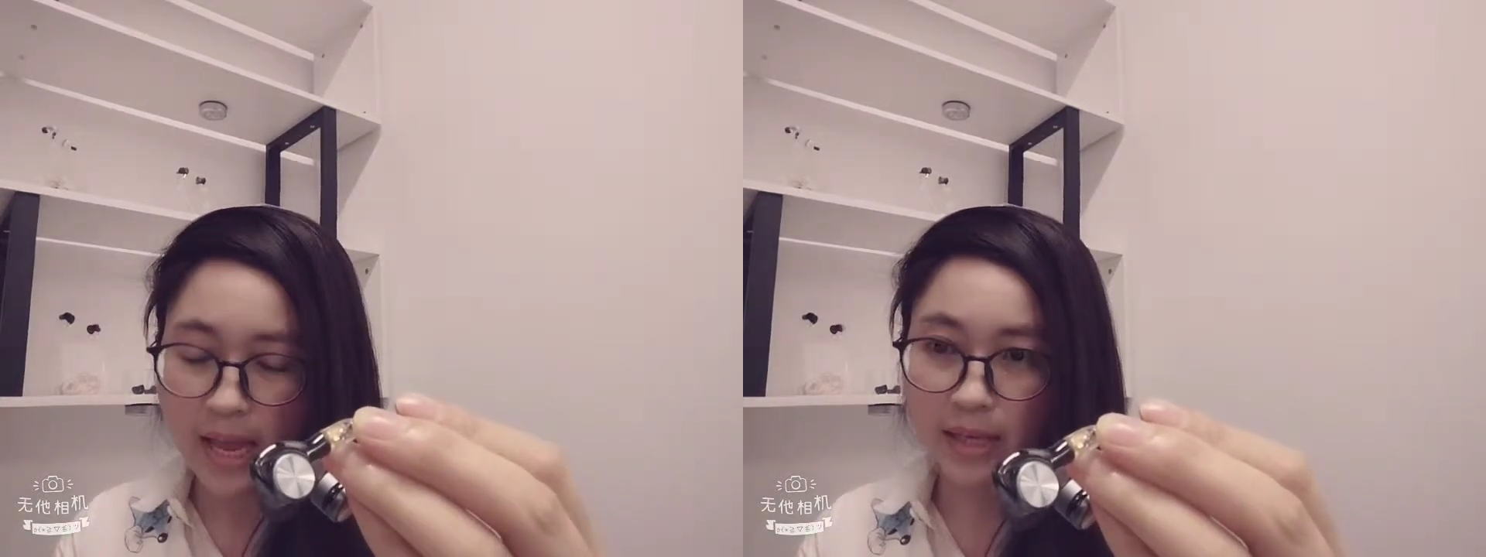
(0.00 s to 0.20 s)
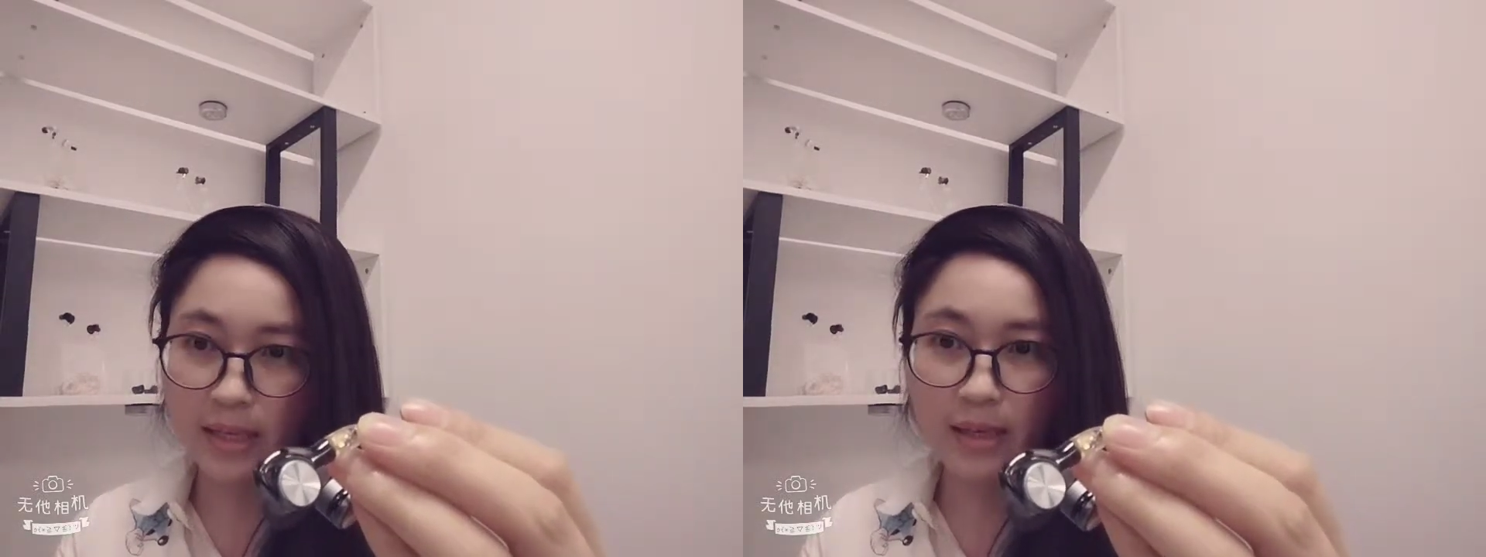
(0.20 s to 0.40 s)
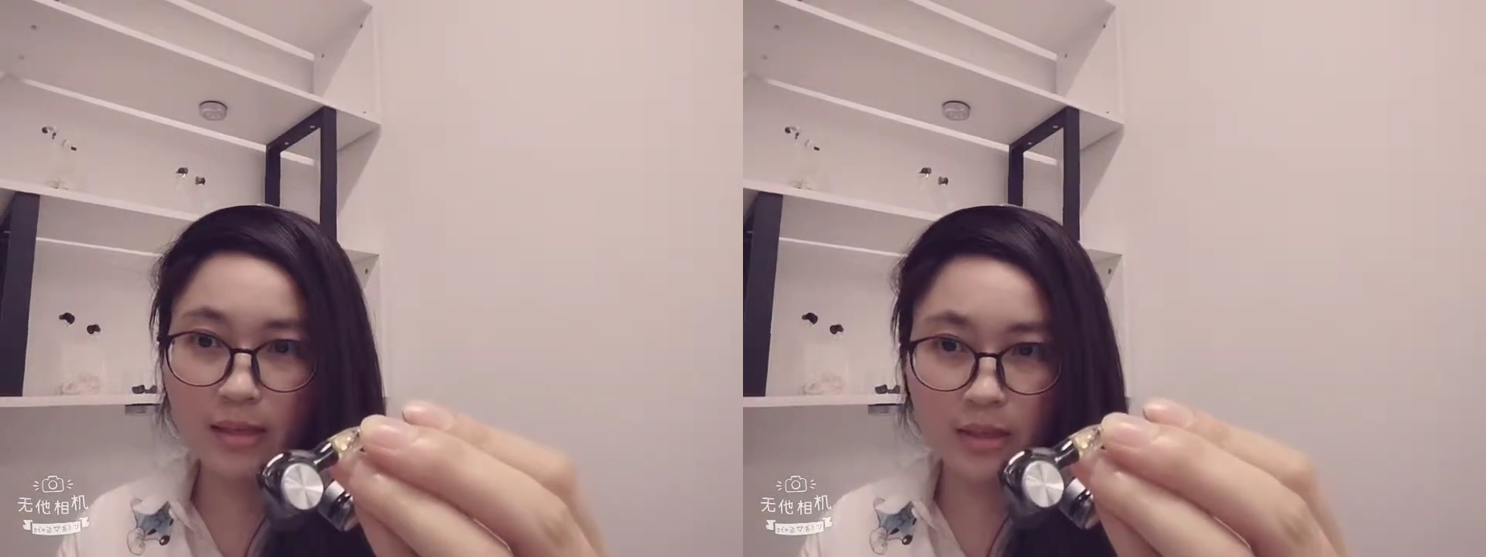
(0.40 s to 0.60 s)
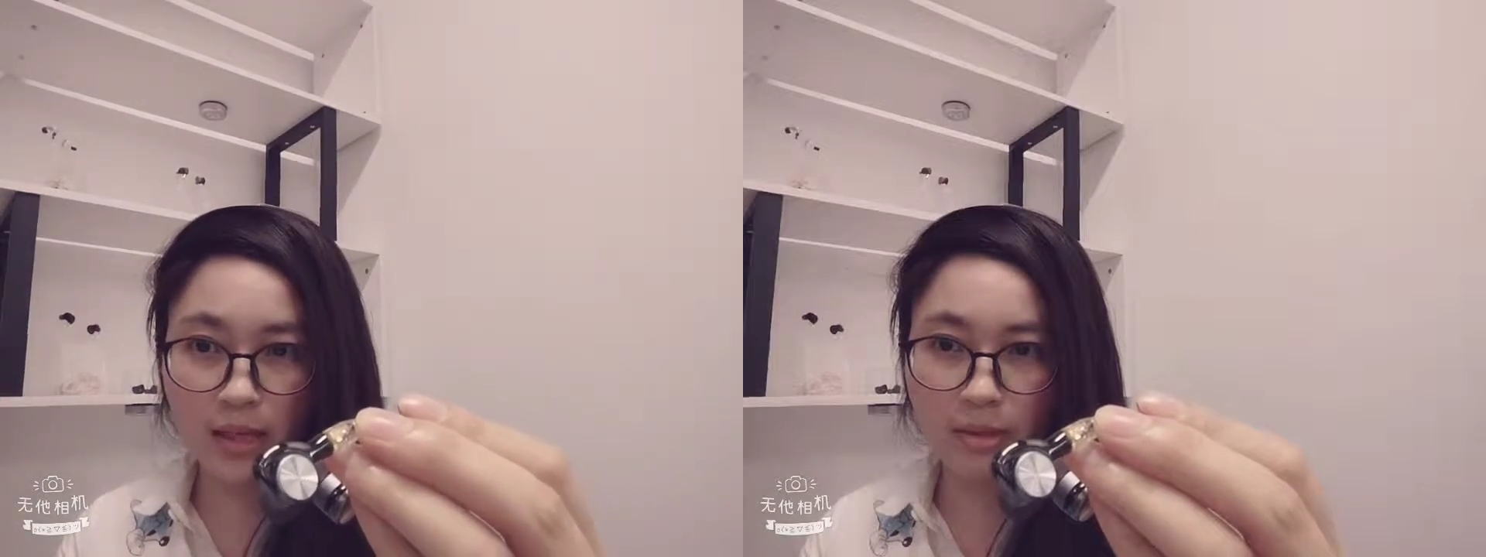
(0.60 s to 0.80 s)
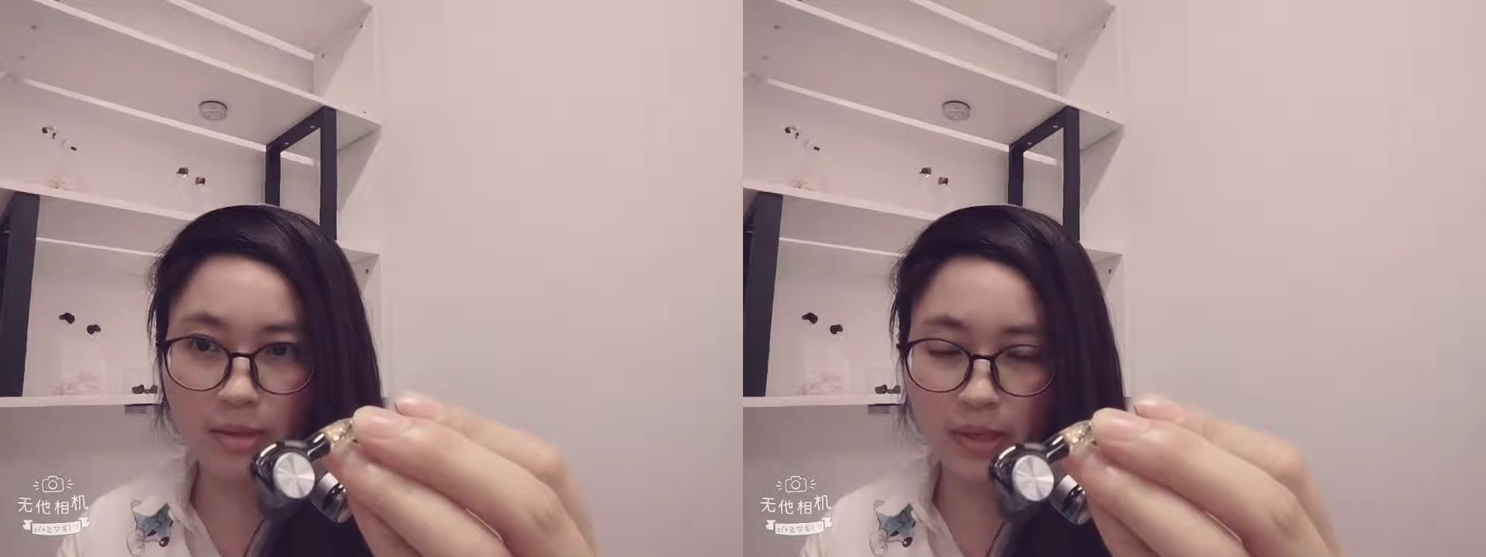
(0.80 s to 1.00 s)
and clear
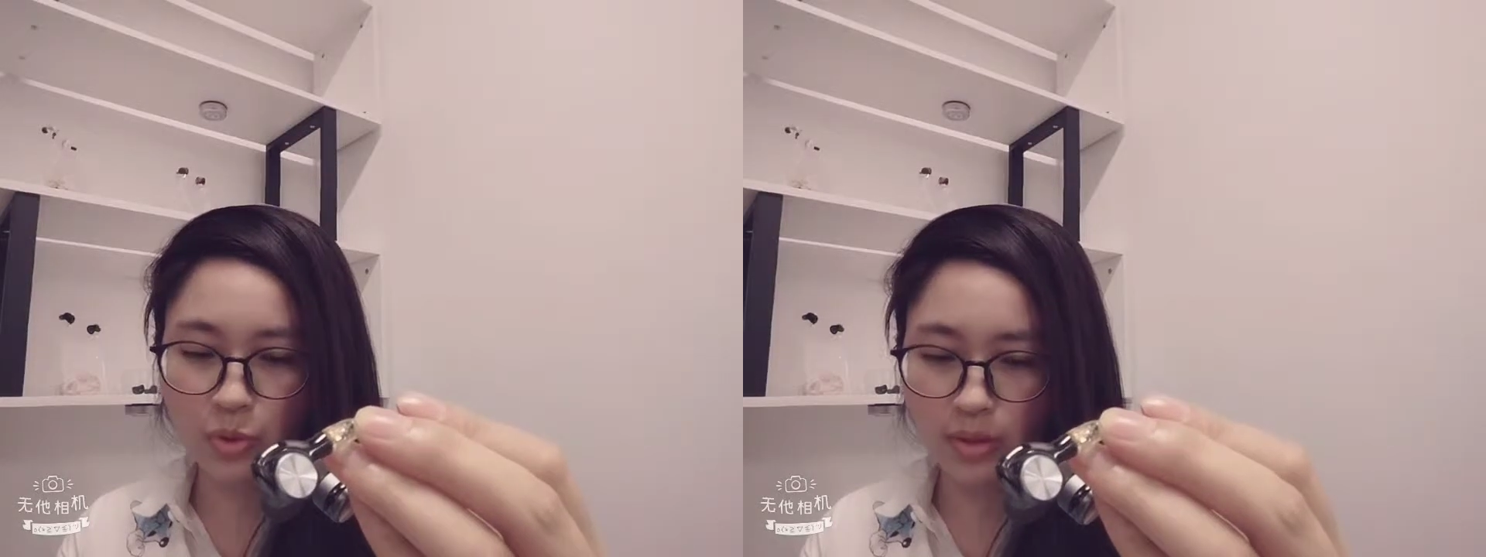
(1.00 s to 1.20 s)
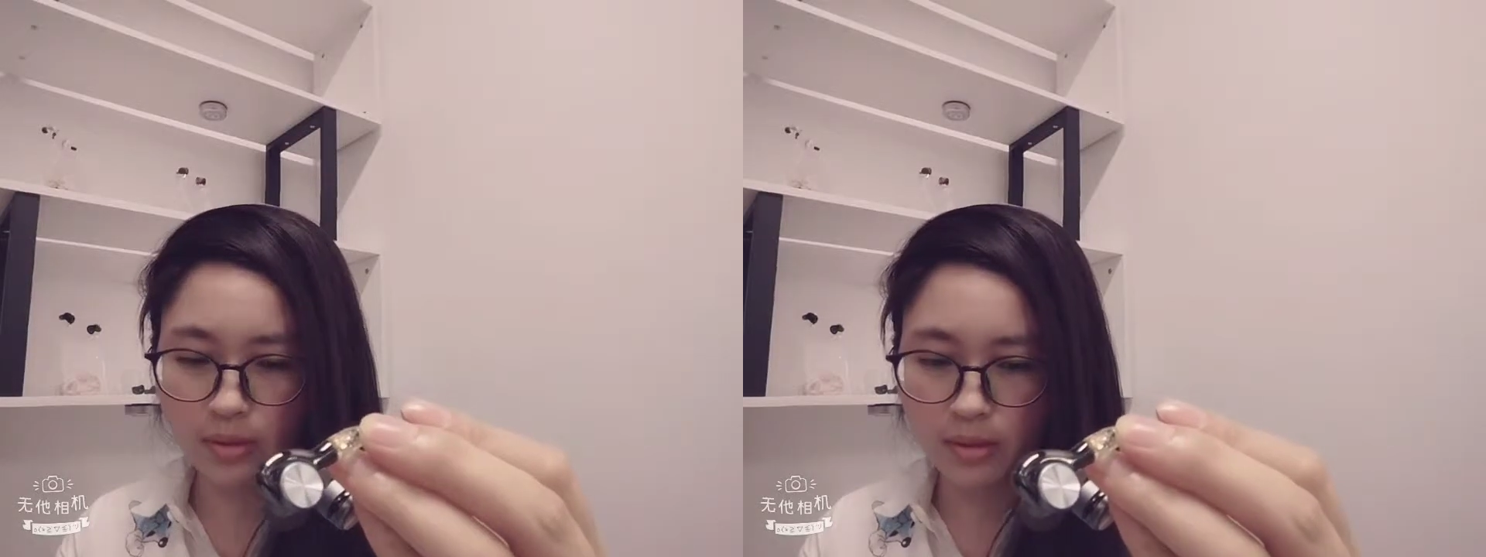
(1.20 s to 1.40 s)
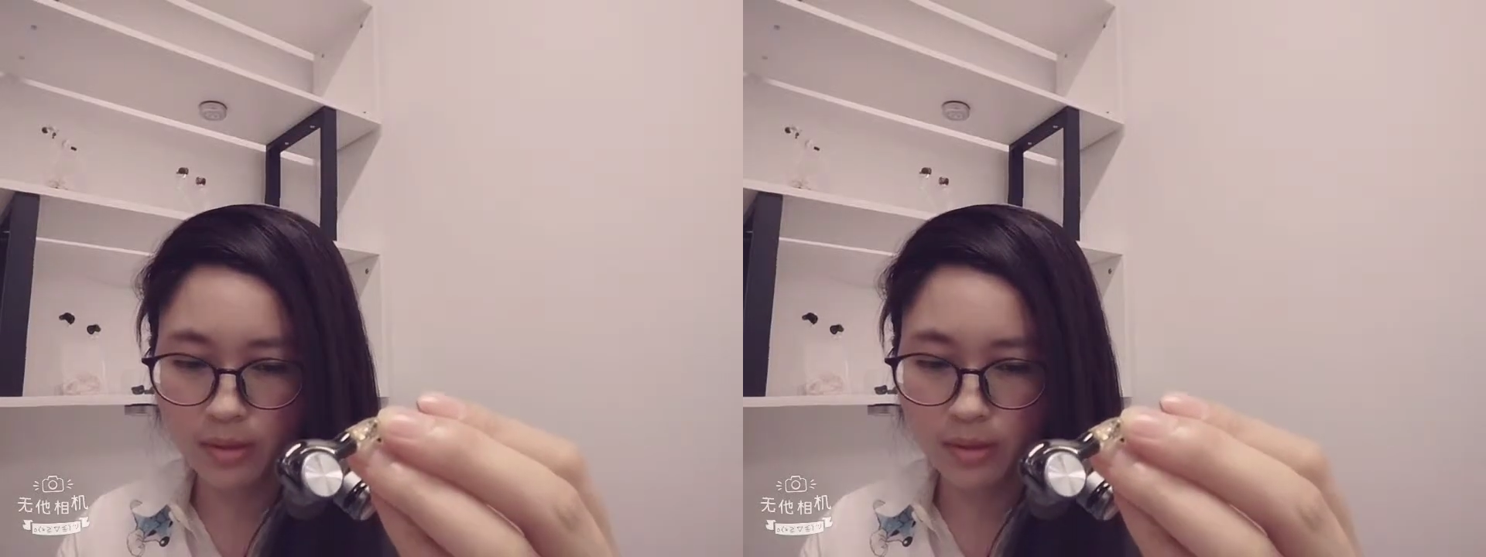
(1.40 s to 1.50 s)
sound definition.